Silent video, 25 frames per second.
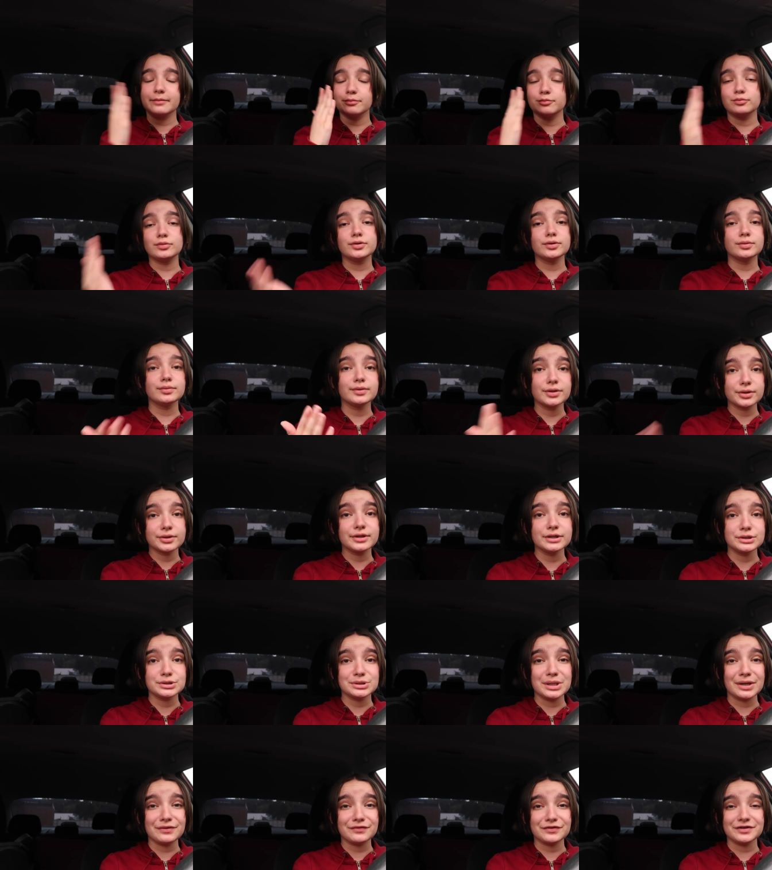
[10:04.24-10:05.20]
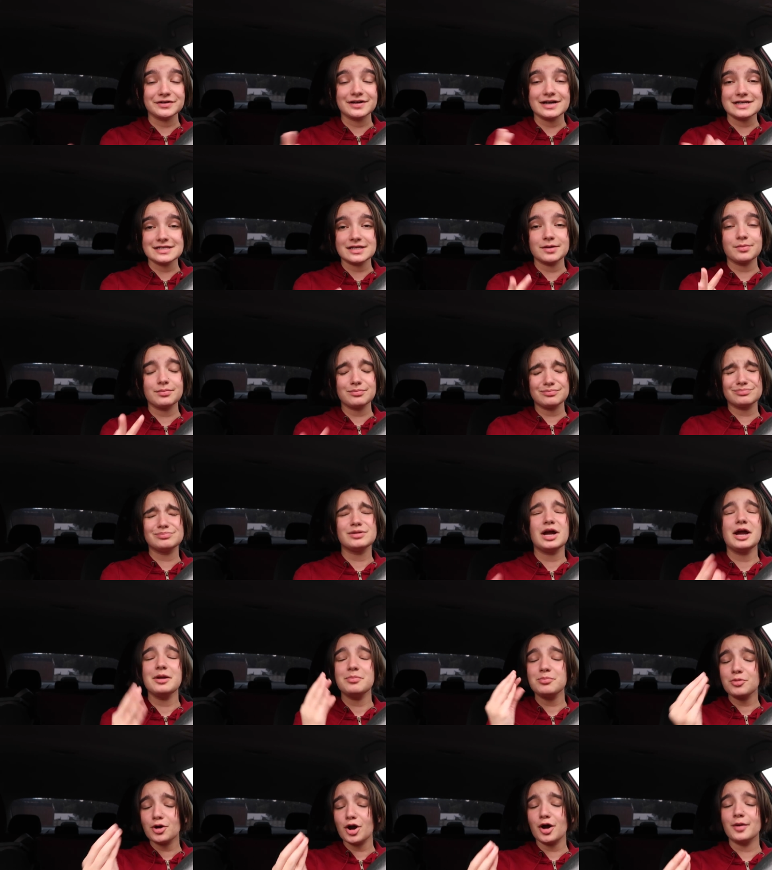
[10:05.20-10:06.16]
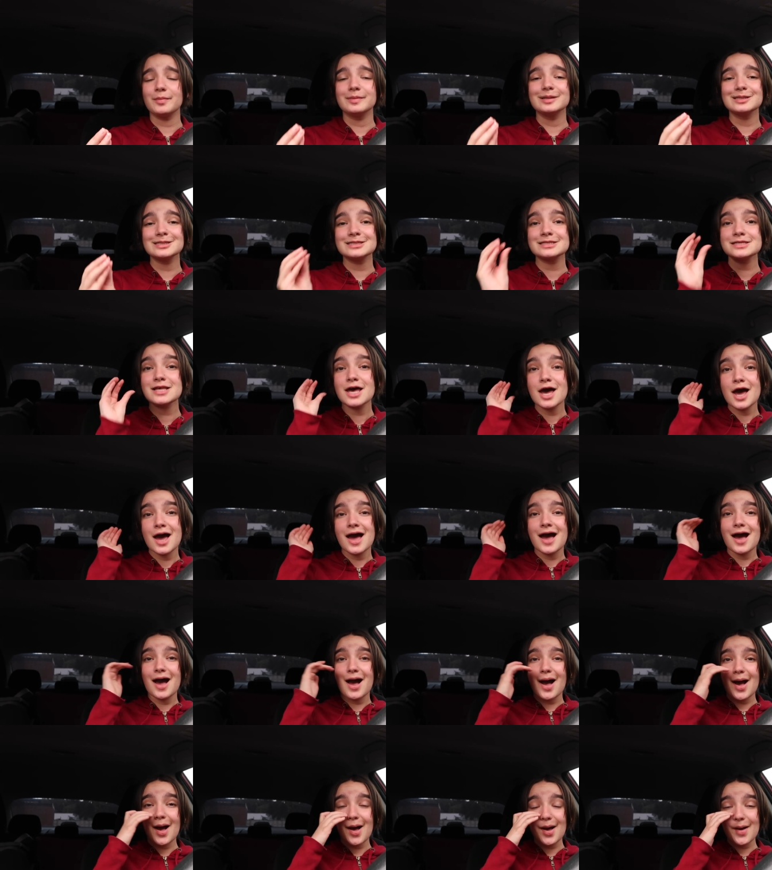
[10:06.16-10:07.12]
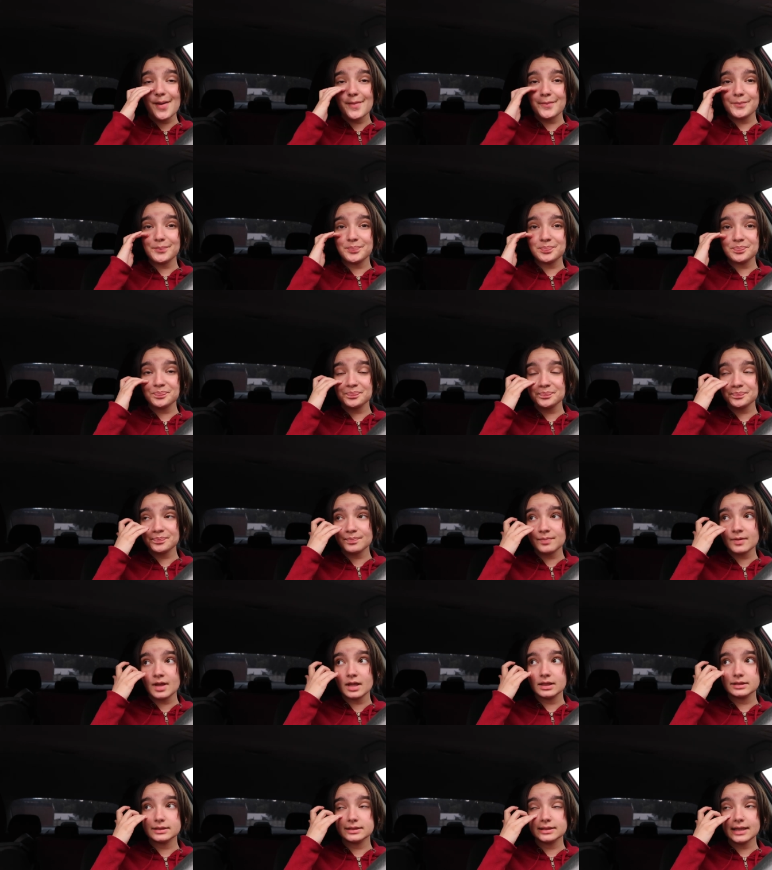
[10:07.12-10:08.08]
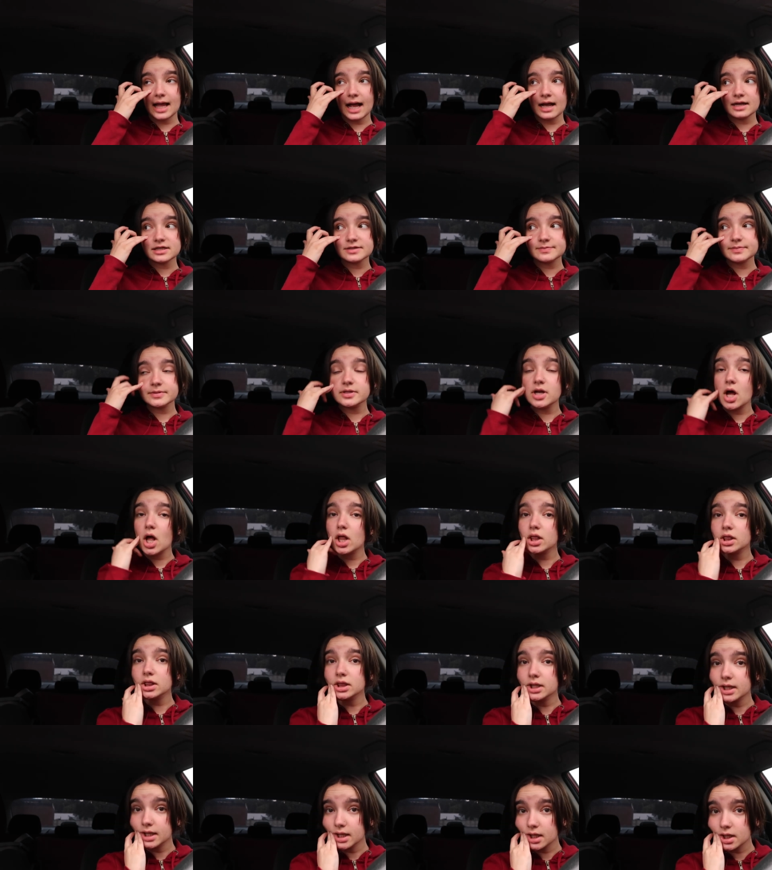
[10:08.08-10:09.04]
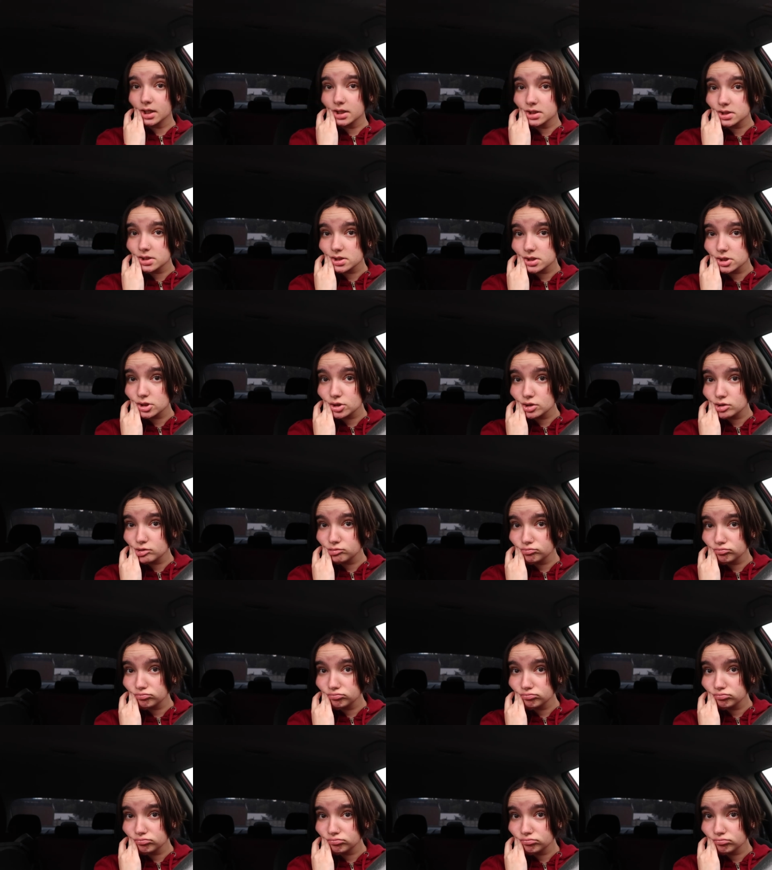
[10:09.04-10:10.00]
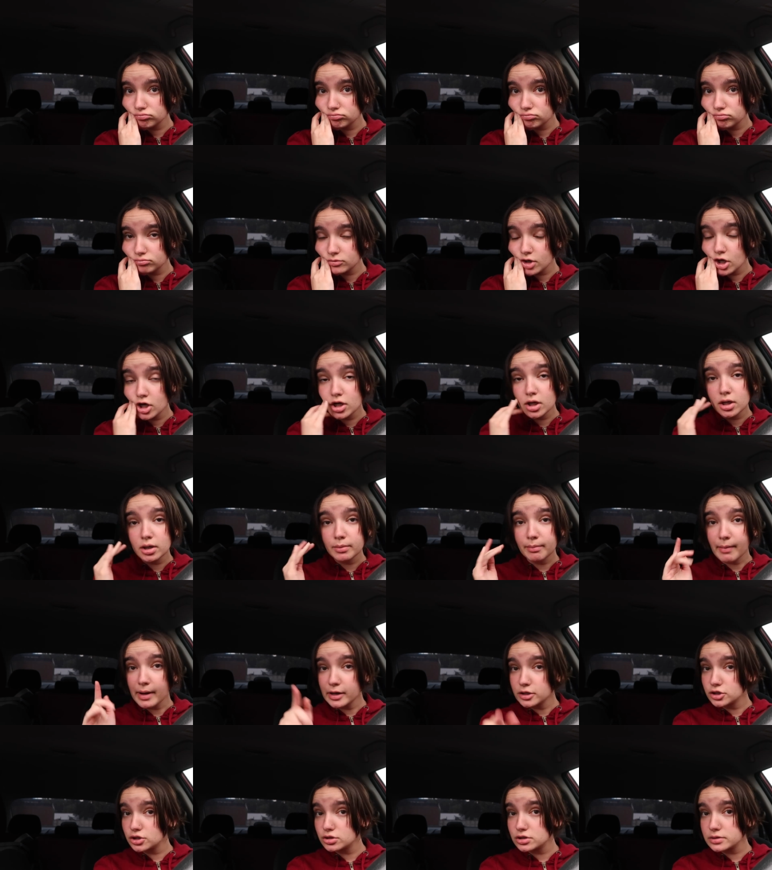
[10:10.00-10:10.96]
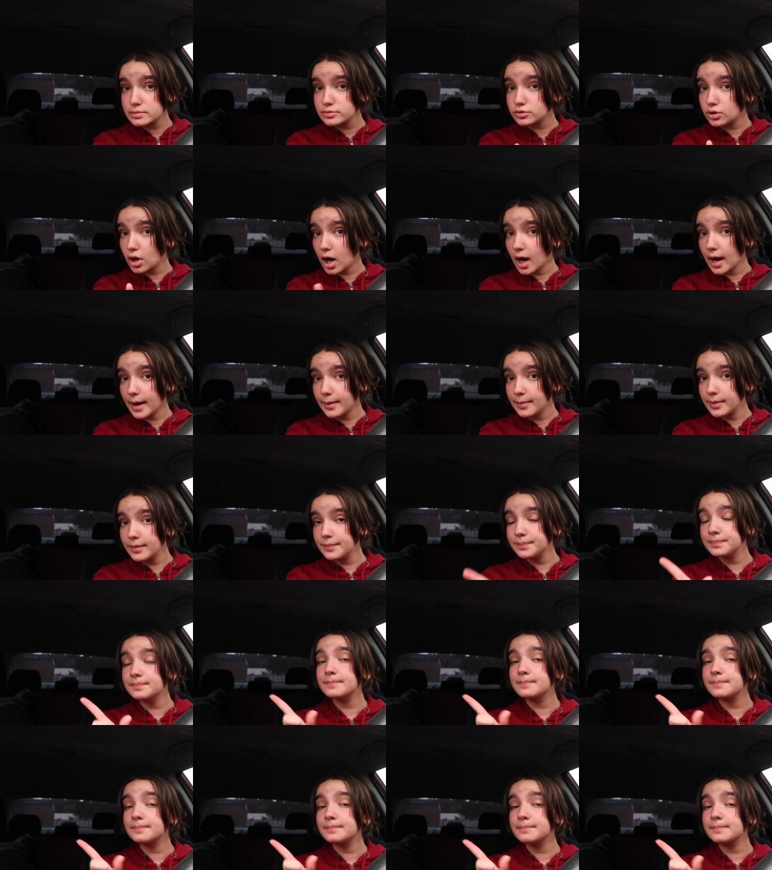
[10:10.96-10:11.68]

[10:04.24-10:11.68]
I will literally do that for you guys. I I promise. Um, last but not least, make sure you subscribe.